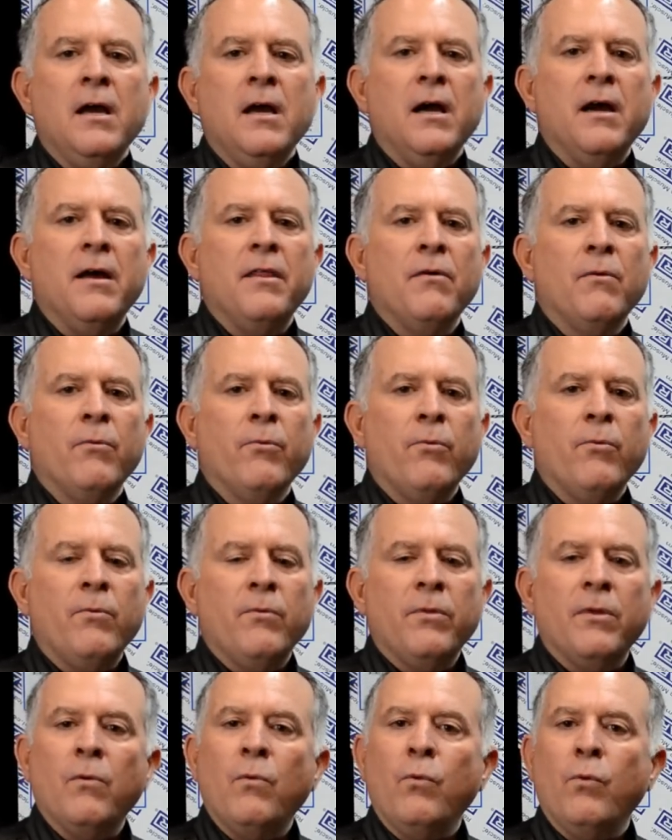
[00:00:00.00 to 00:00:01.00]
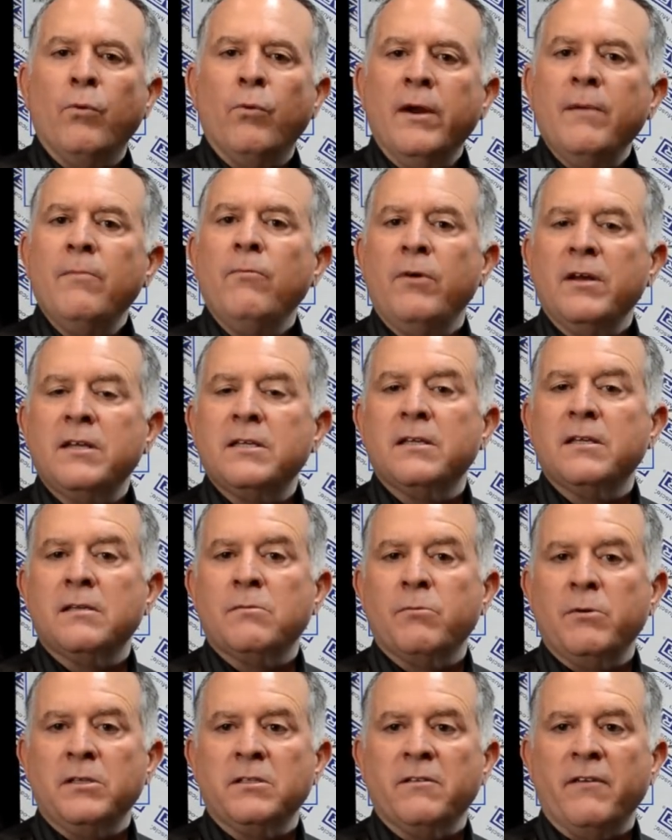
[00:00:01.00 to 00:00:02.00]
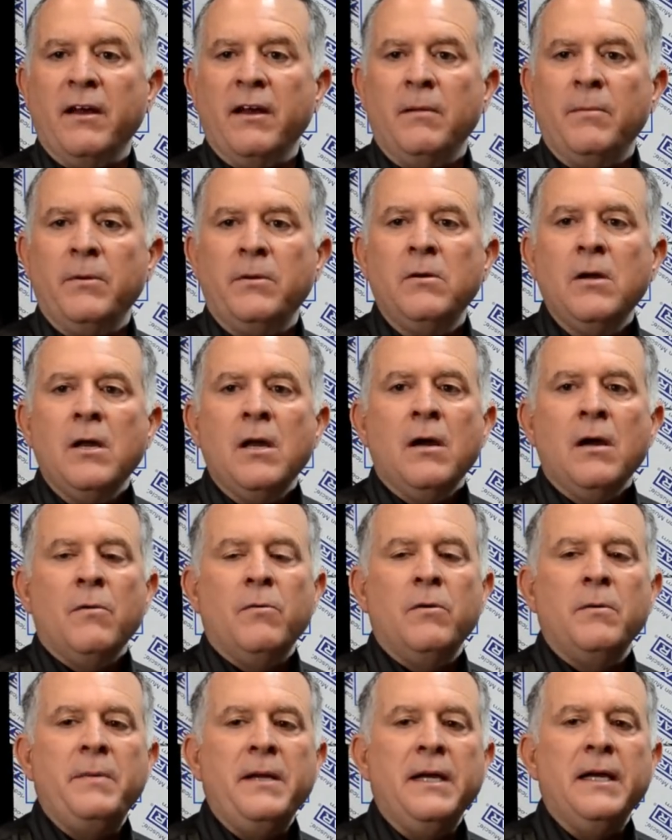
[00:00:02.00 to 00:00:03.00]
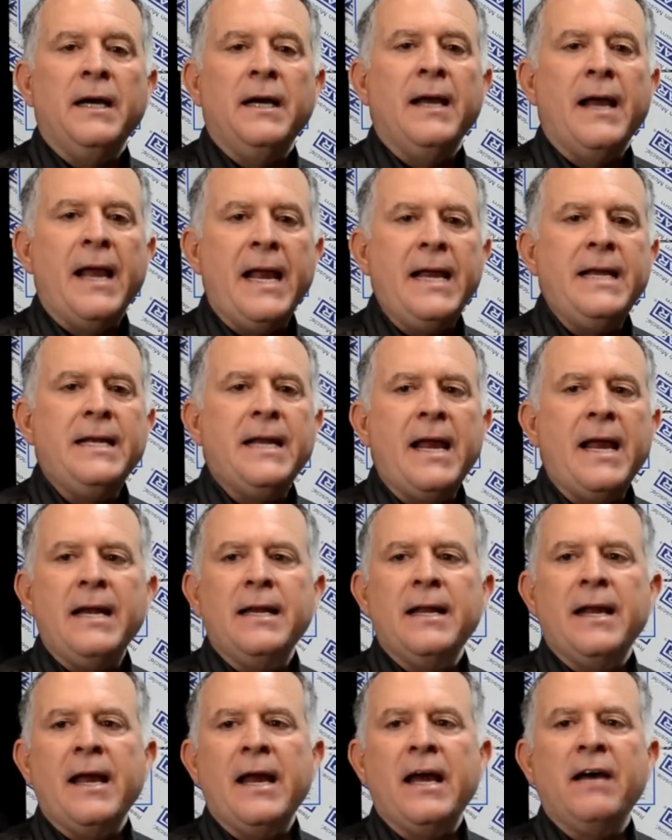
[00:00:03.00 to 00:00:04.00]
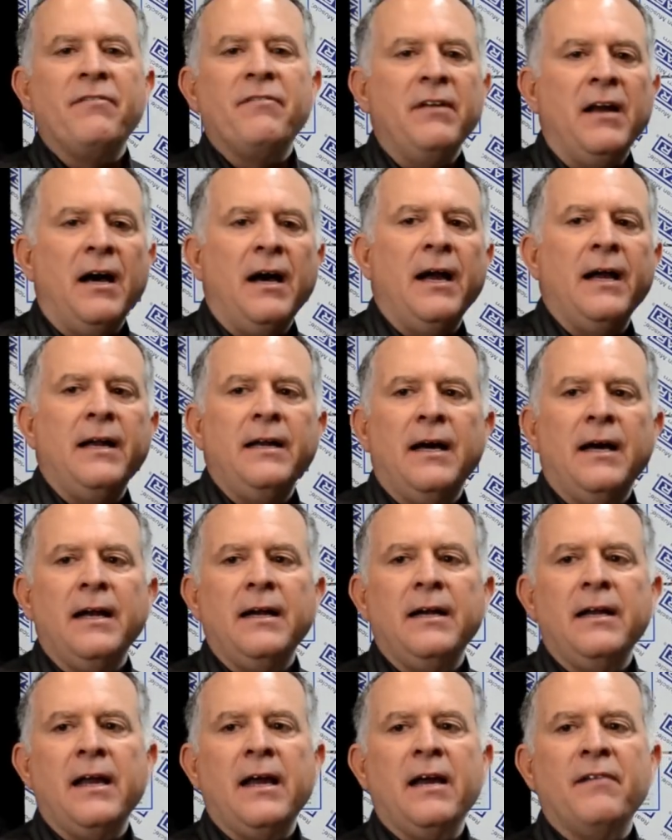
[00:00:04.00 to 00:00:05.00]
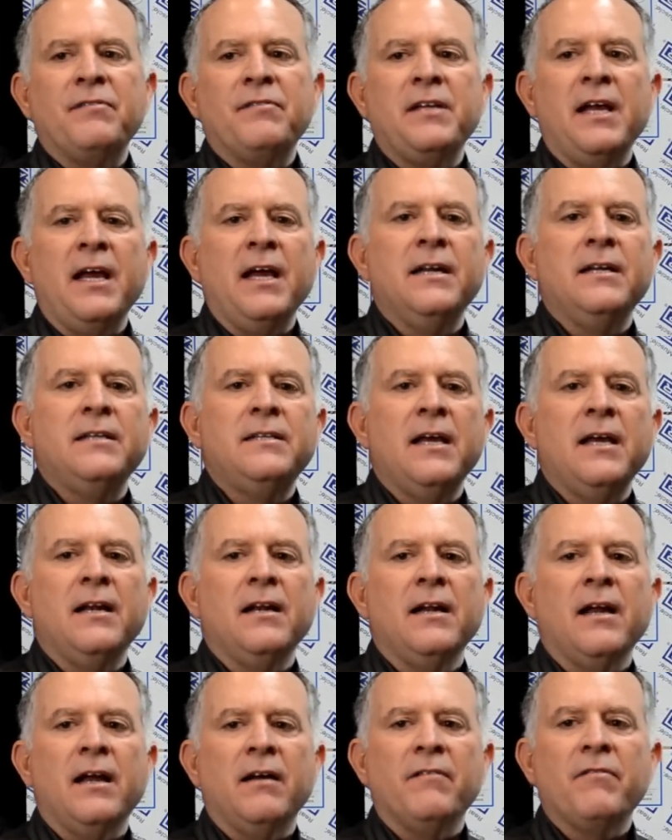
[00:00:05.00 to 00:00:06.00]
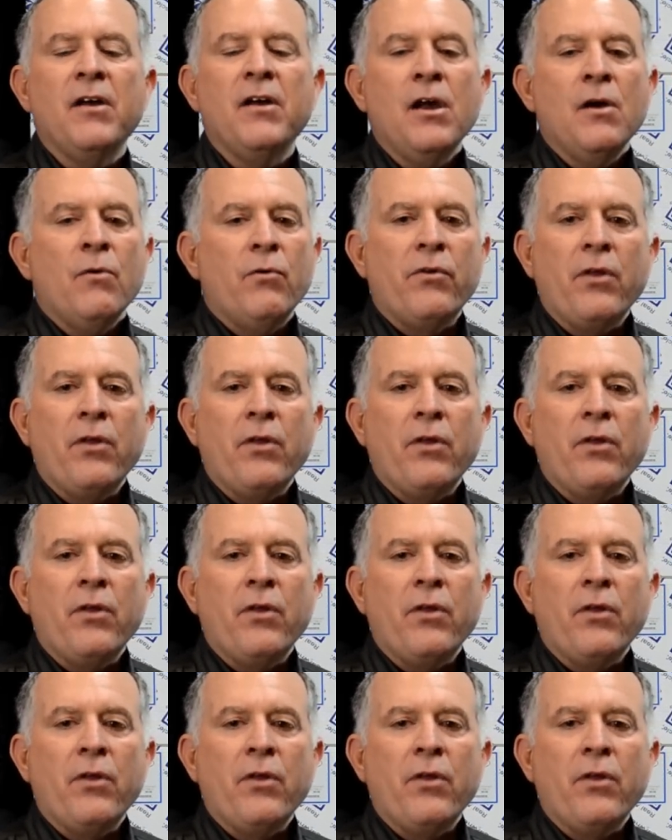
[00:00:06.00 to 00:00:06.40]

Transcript: The rim width this wheel is available would be 8, 8.5, 9, 9.5, 10, 10.5.